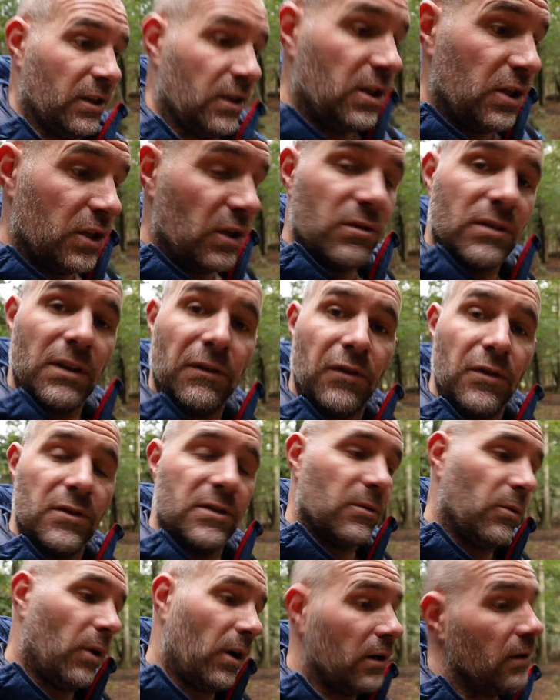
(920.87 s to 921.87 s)
you do different
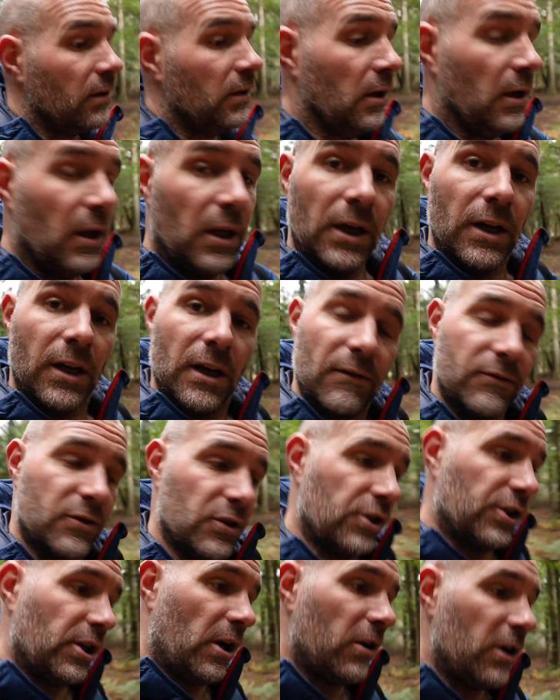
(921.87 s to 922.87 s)
to what I've
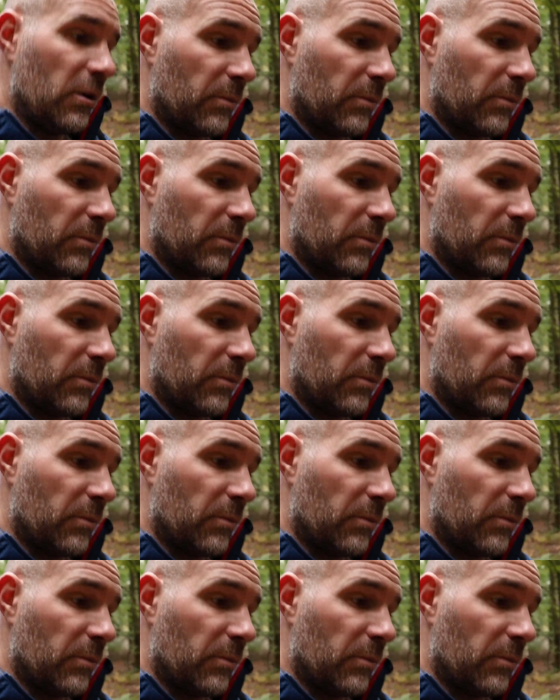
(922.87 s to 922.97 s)
just shown.